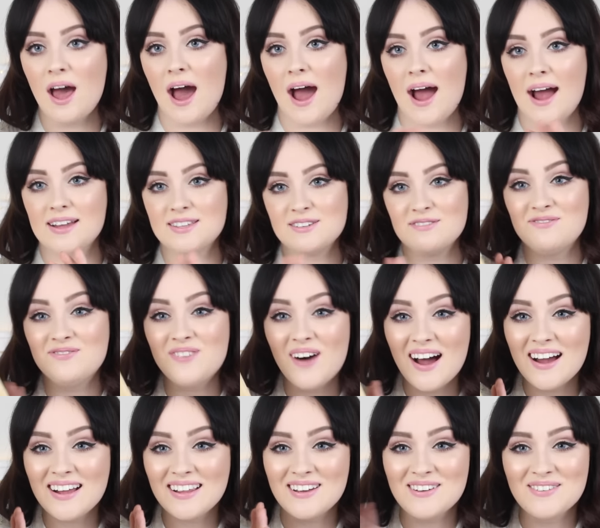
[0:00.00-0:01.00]
and
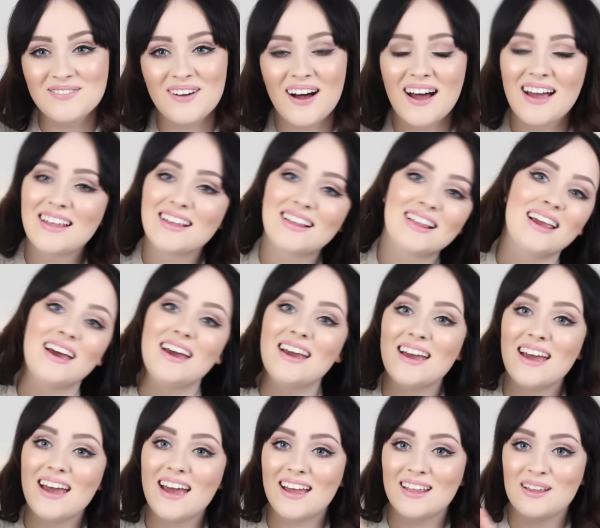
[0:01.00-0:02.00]
finally finally
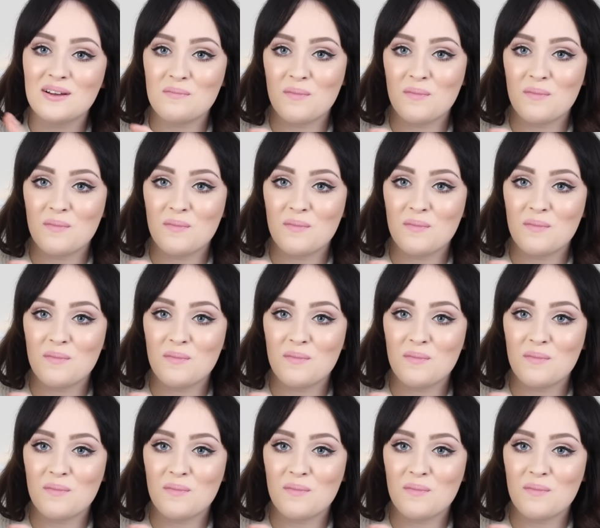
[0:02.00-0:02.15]
in